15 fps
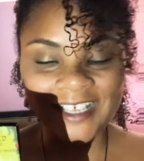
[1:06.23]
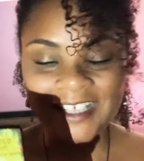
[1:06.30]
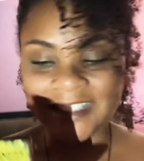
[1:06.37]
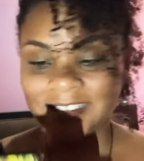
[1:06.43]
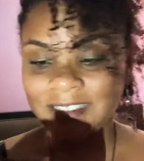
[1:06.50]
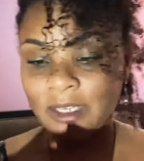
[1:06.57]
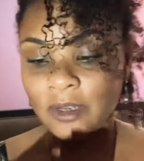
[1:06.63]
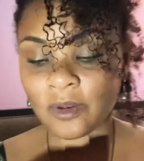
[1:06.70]

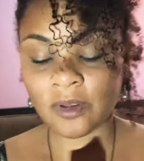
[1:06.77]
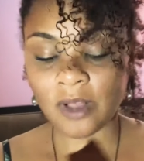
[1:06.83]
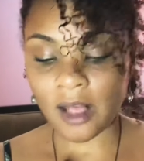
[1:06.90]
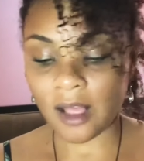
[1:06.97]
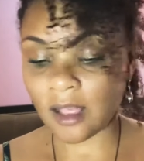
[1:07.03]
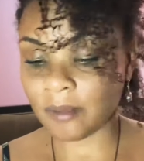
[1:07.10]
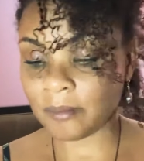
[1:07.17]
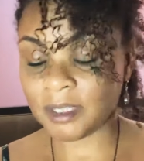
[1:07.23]
So
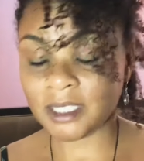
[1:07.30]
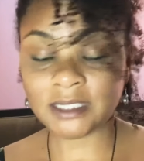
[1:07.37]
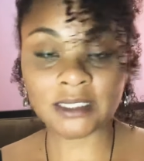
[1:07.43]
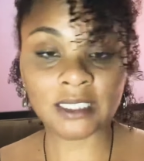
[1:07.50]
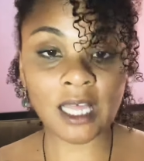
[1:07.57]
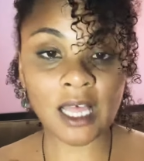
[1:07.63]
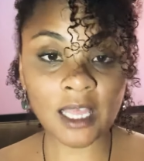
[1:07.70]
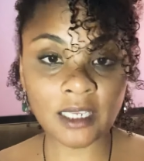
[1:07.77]
it's
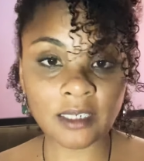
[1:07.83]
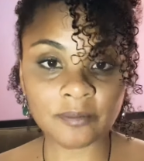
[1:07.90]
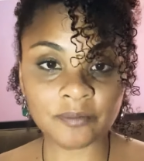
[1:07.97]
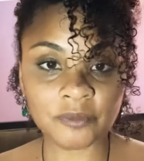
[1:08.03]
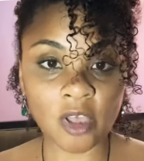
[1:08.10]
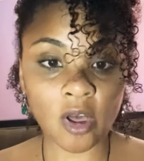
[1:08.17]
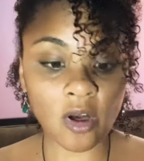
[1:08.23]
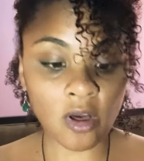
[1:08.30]
got
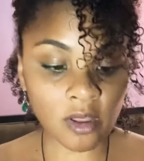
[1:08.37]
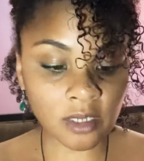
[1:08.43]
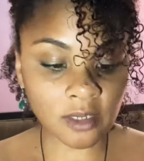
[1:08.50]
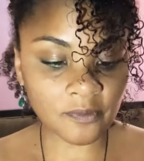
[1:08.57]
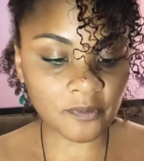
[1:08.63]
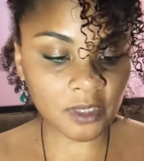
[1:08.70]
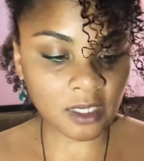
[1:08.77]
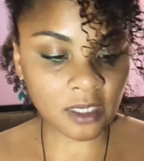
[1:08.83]
all
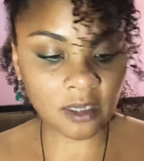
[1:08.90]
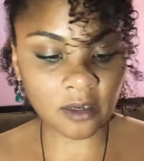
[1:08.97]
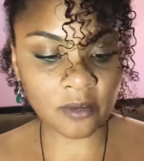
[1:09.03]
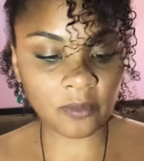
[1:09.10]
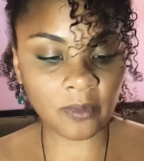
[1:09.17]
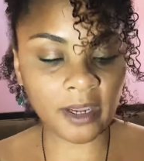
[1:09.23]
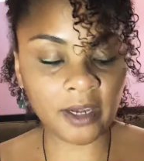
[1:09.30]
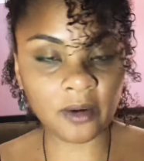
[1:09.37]
of the
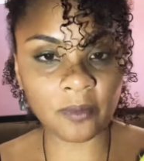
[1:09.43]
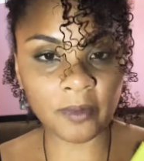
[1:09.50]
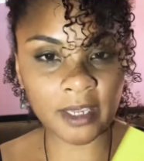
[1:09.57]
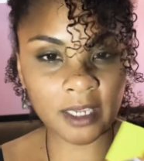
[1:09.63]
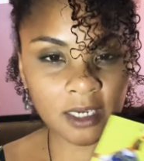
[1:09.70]
Rider-Waite